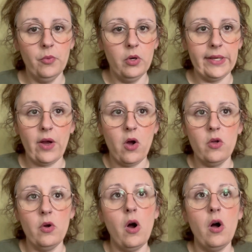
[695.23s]
Like
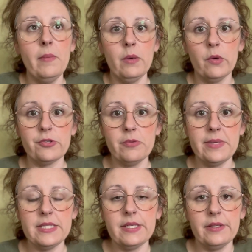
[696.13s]
all my wardrobe
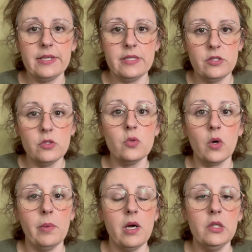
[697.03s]
basically is
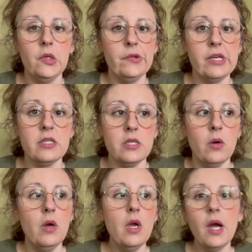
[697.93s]
store-bought clothing.
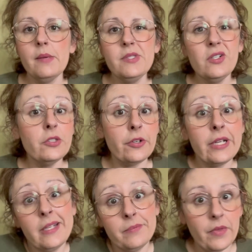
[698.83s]
So I'm still
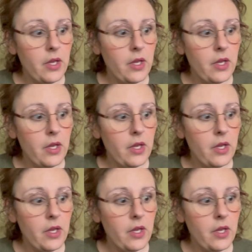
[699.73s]
learning.